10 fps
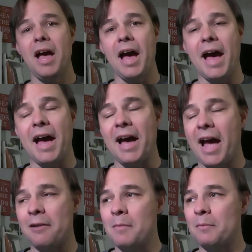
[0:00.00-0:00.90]

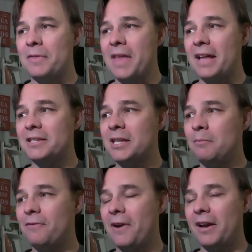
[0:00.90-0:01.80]
I remember that
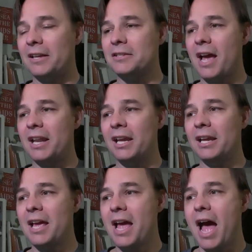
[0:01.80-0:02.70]
seemed very
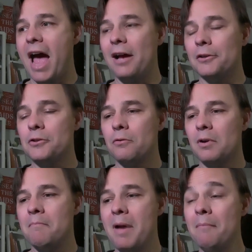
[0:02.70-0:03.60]
exciting. I also
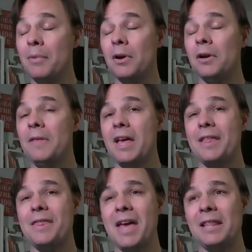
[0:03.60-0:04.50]
remember
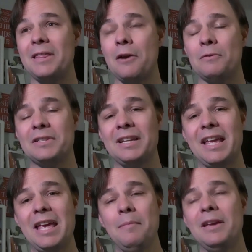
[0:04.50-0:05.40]
that there was an
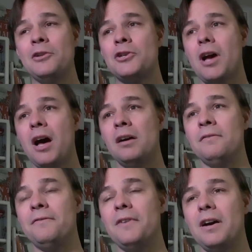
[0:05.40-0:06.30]
image
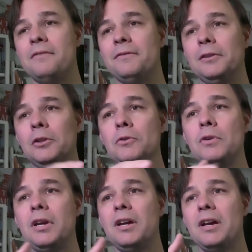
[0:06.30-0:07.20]
of
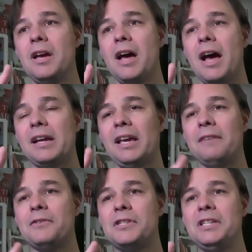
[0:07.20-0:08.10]
Luke kind
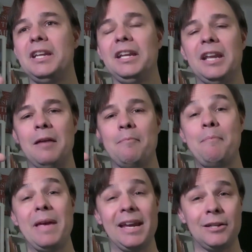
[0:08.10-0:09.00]
of sitting in a
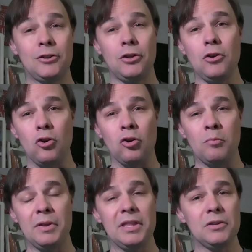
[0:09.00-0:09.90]
big
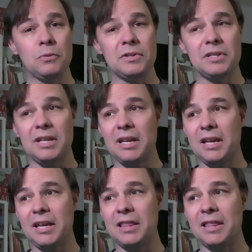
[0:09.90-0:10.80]
tube. This was
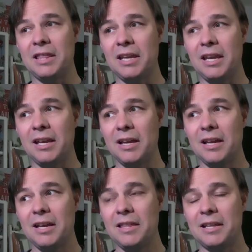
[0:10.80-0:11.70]
in the
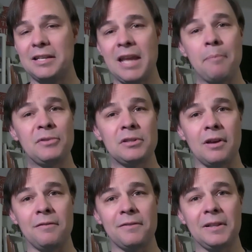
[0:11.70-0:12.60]
depths
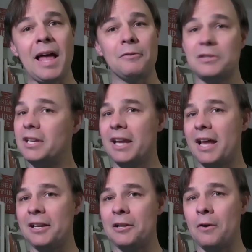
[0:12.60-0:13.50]
of Cloud City. I
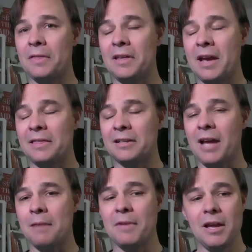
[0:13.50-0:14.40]
didn't know at the
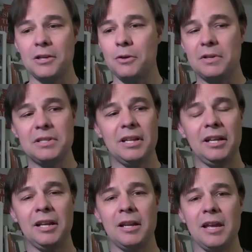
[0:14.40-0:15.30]
time. So he's
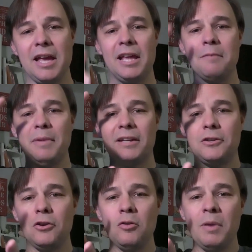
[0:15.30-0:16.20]
sitting in a big
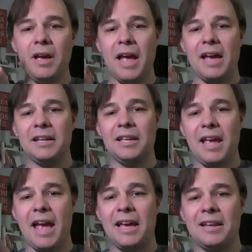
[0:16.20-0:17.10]
tube,
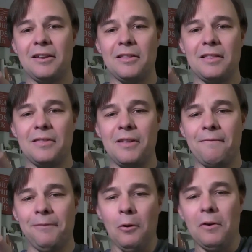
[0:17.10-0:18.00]
and the
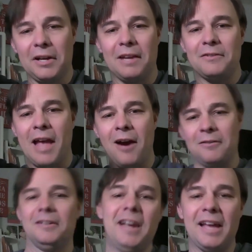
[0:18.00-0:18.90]
floor gives
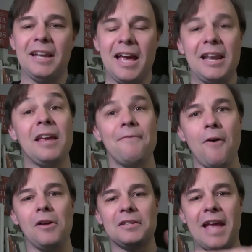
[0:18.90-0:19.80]
out, and he
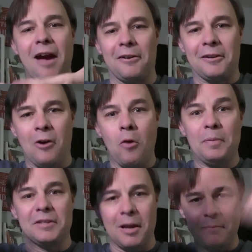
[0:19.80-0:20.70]
falls down, or it
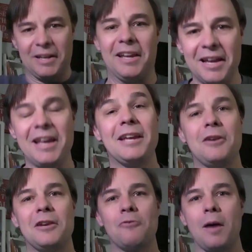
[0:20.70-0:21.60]
opens up, and
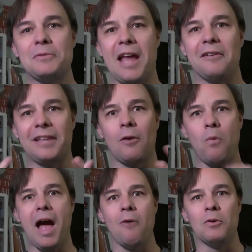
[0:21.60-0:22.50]
he drops down. It's
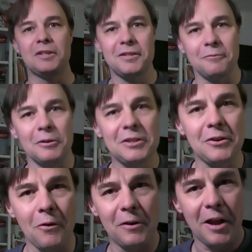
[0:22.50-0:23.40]
like, wow, what's
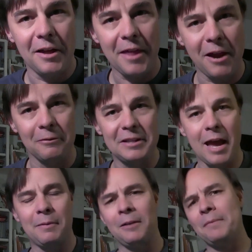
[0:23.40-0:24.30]
going on there? What's
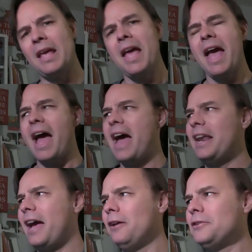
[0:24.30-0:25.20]
happening? And
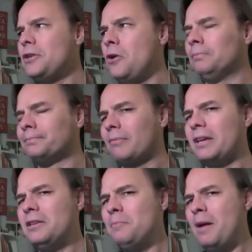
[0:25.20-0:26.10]
I also,
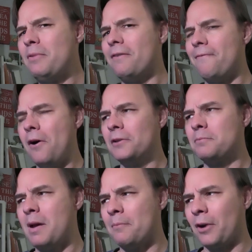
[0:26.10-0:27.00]
and this might be a false
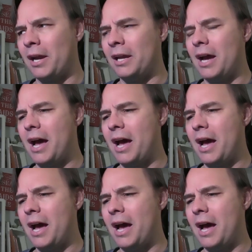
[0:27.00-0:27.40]
memory,